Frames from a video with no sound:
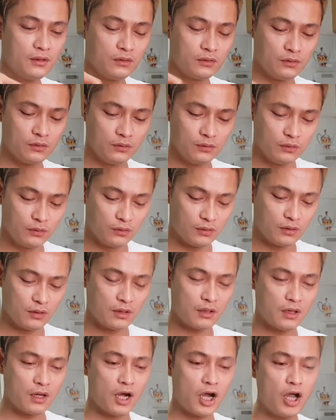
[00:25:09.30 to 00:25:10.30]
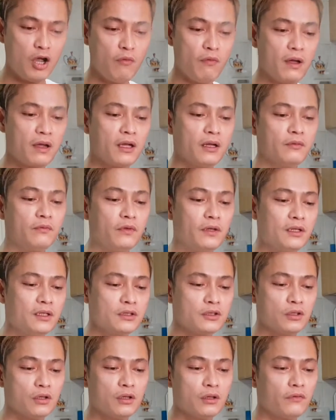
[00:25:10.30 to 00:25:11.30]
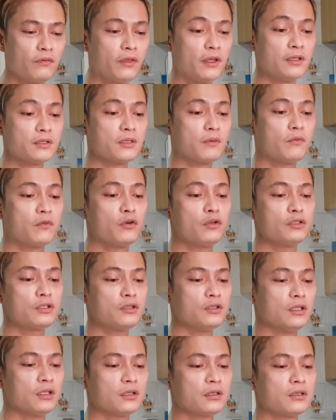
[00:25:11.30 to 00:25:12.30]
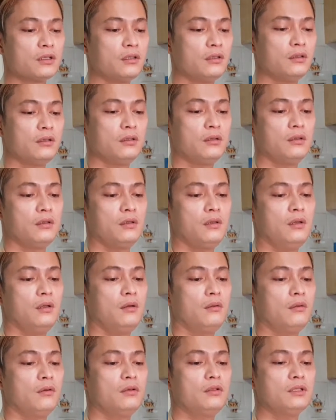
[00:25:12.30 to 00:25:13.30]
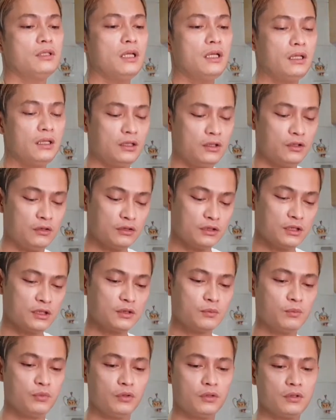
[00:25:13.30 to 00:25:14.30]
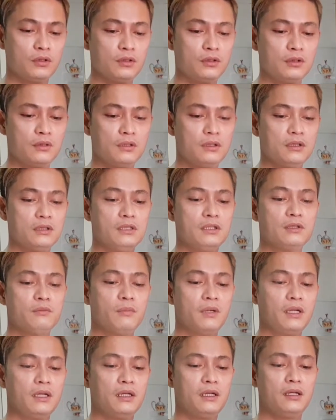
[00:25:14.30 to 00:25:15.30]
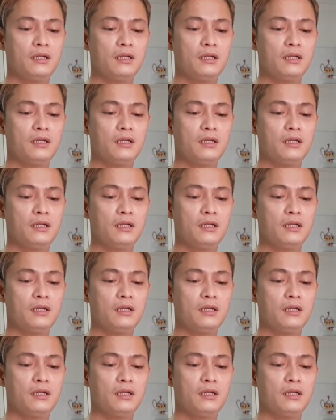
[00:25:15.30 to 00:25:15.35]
Cool. I hope I can finish all of this. Of course not. Of course, I didn't use the spoon. This is my...